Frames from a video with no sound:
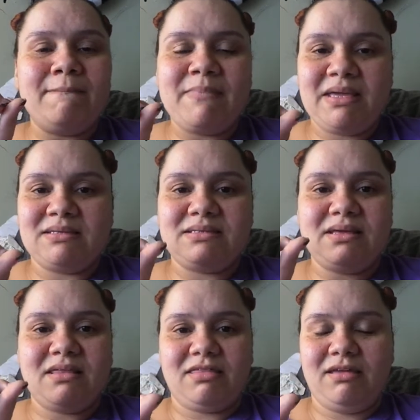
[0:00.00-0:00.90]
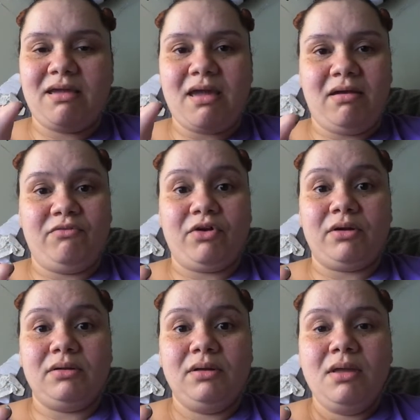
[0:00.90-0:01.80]
amazing thing
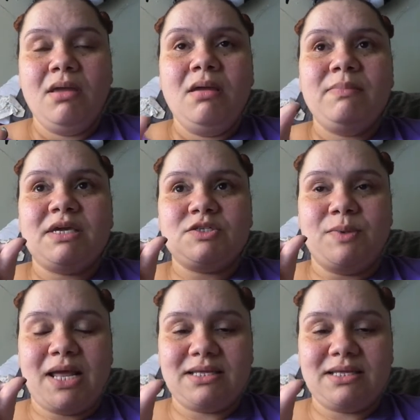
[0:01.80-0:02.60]
ever. Because